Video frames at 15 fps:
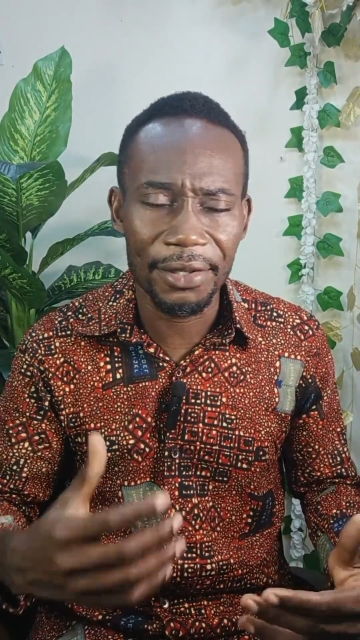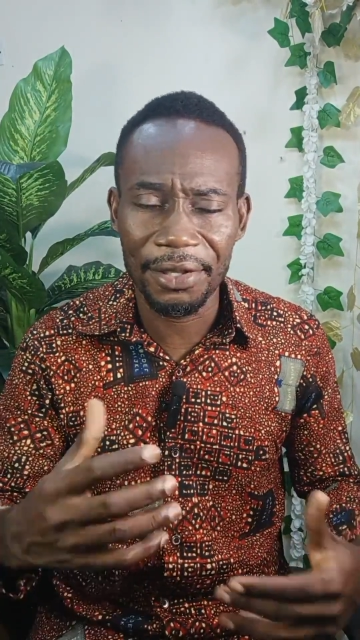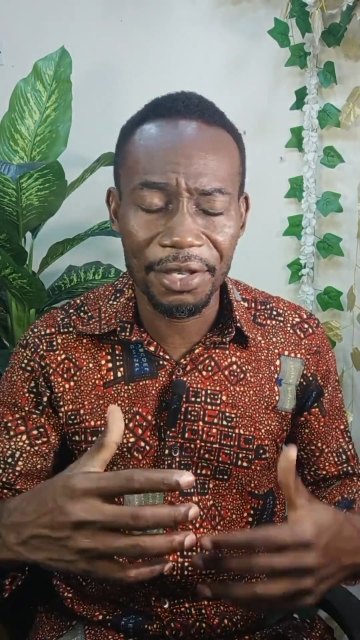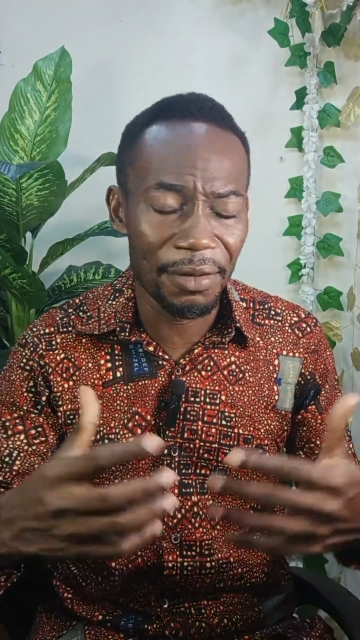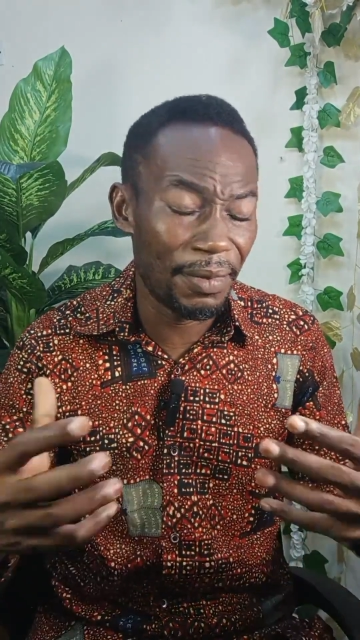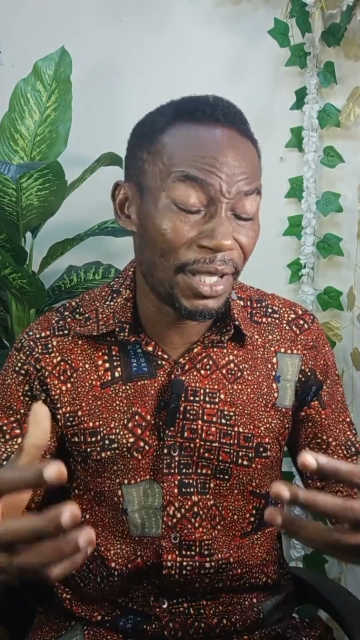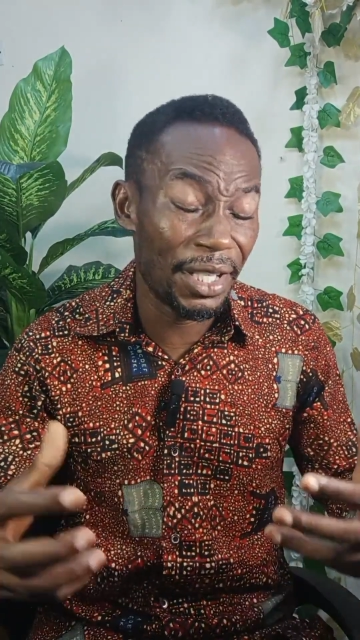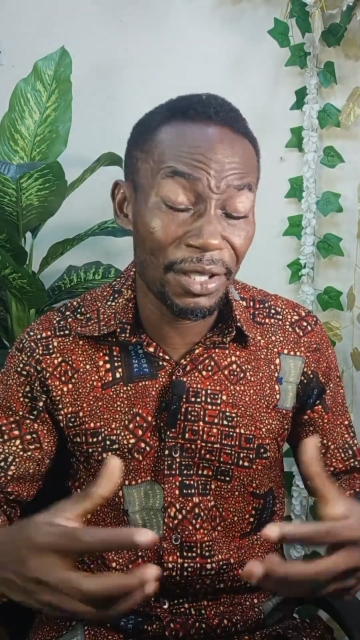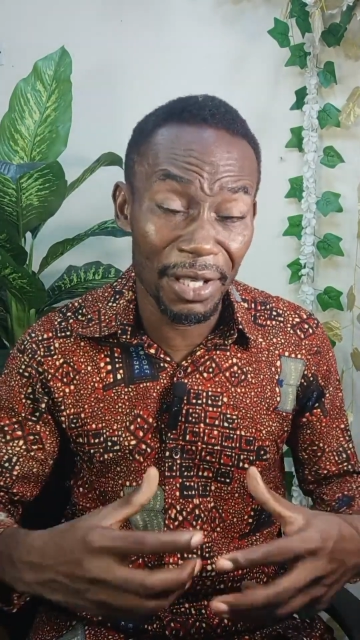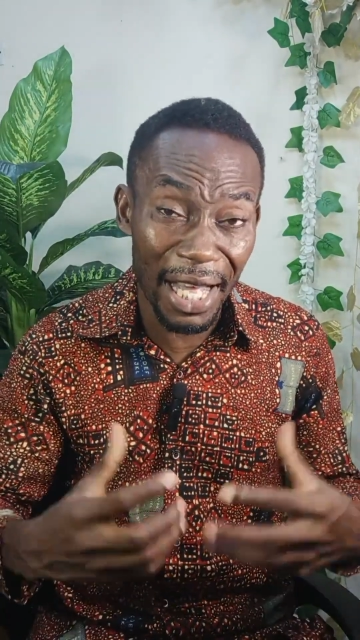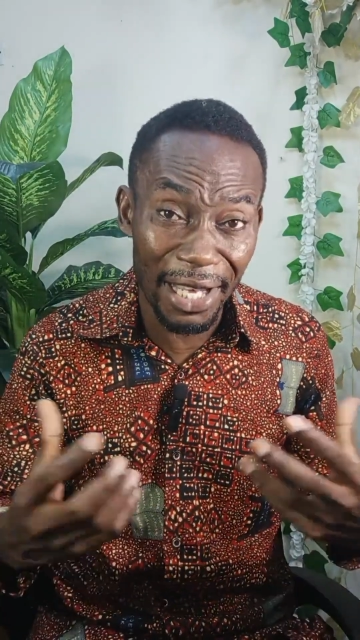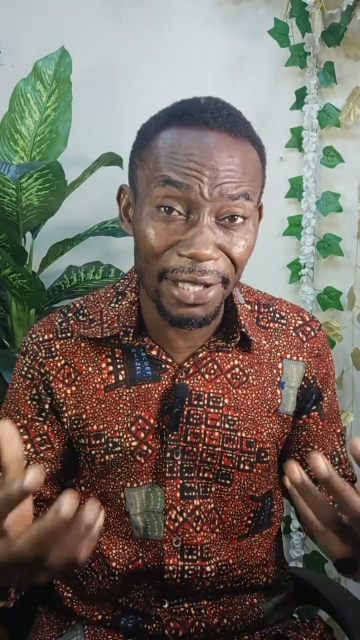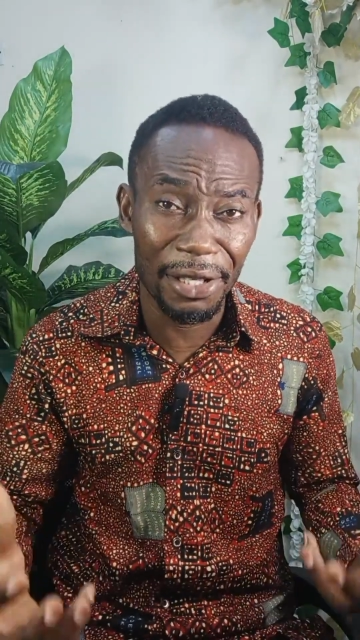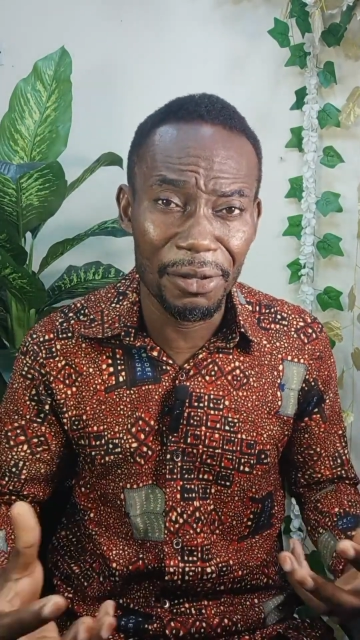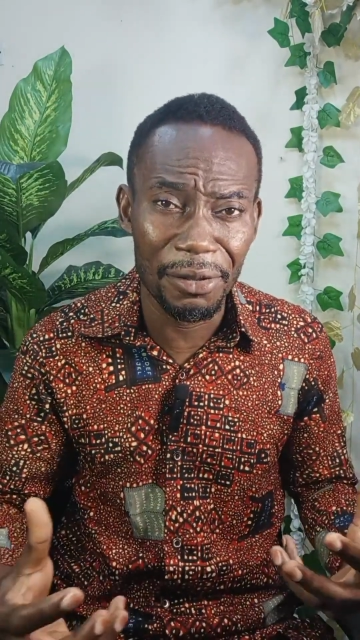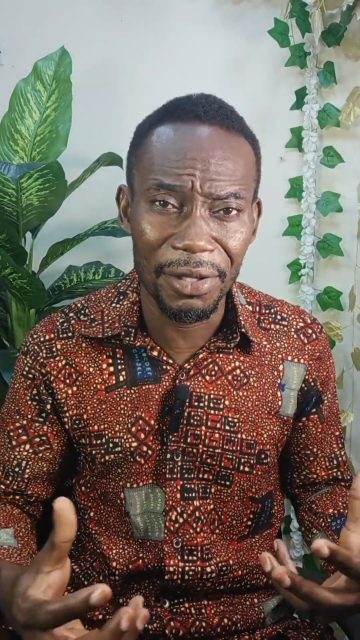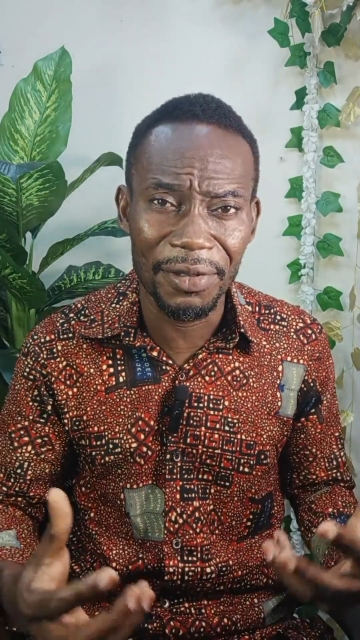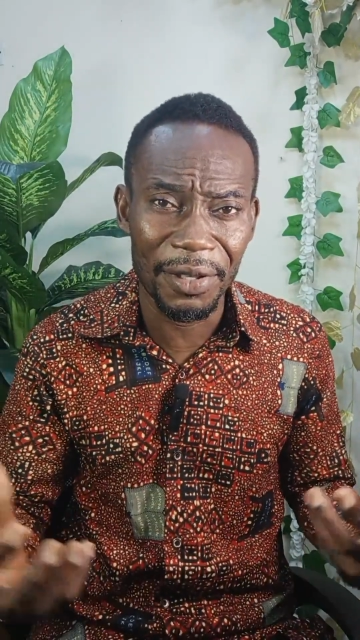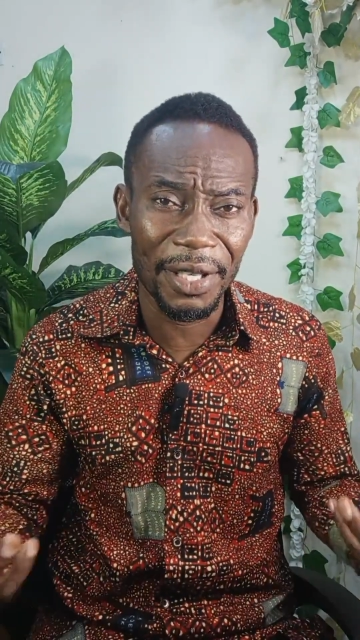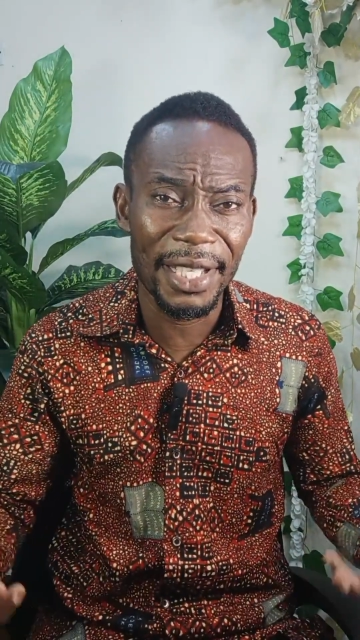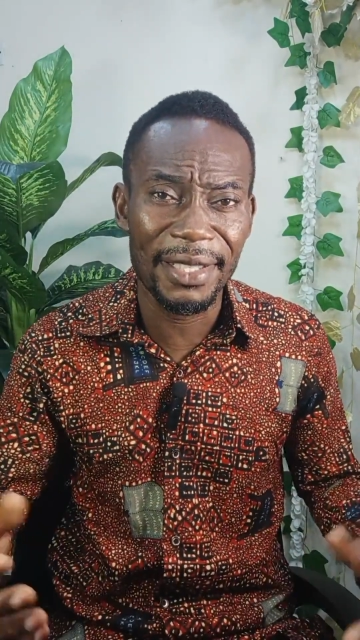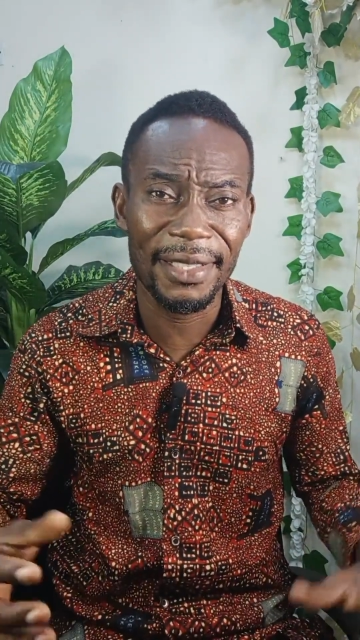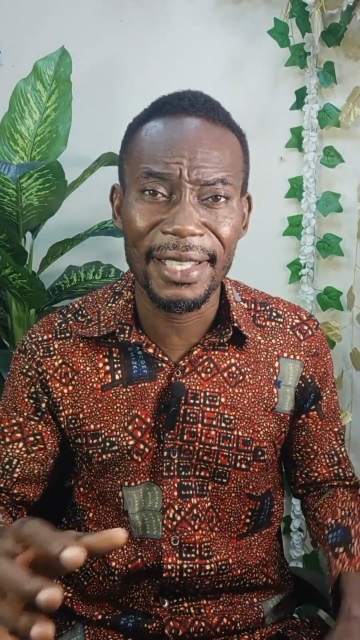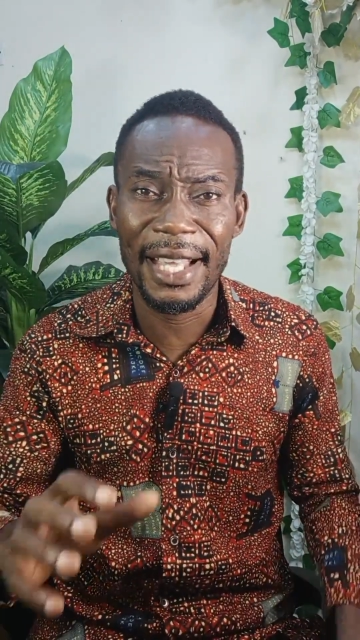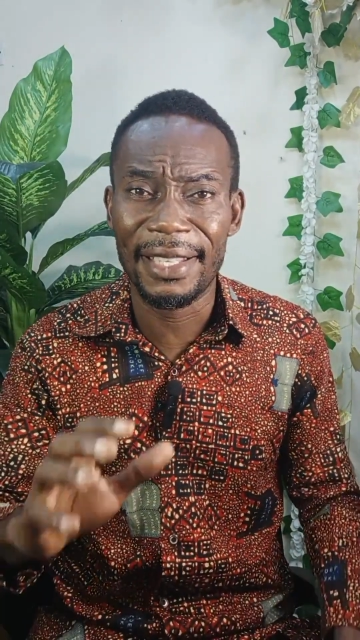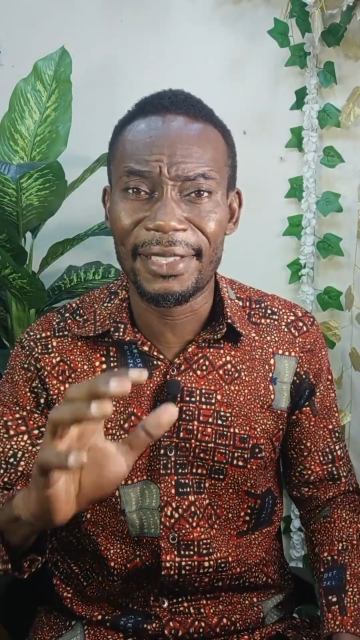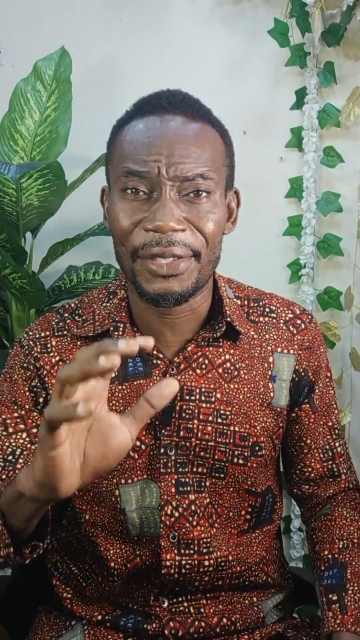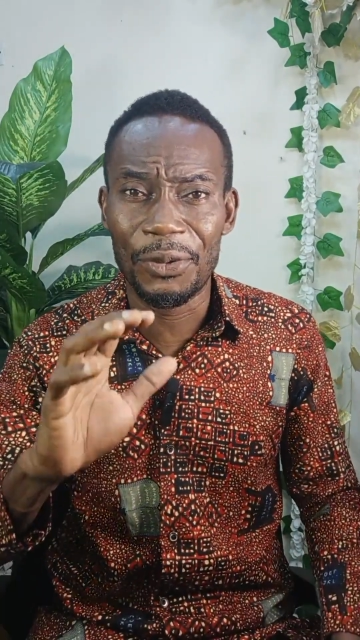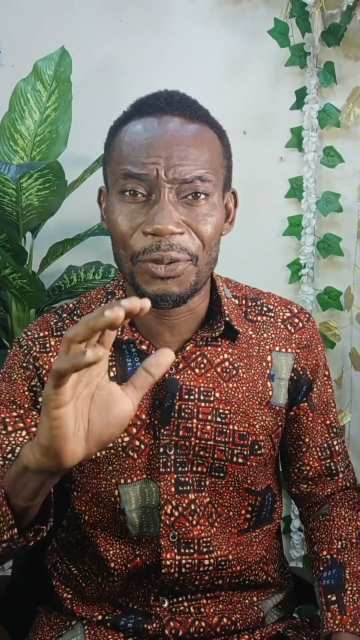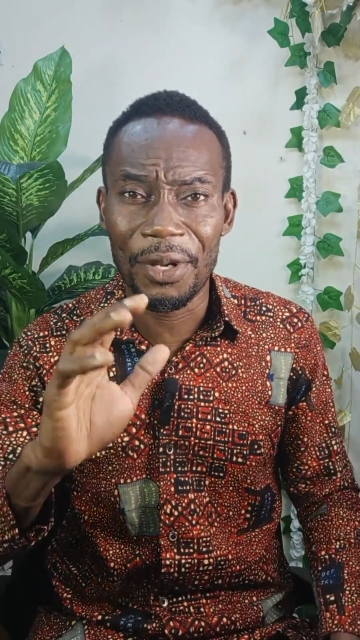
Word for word: social media handles, for instance,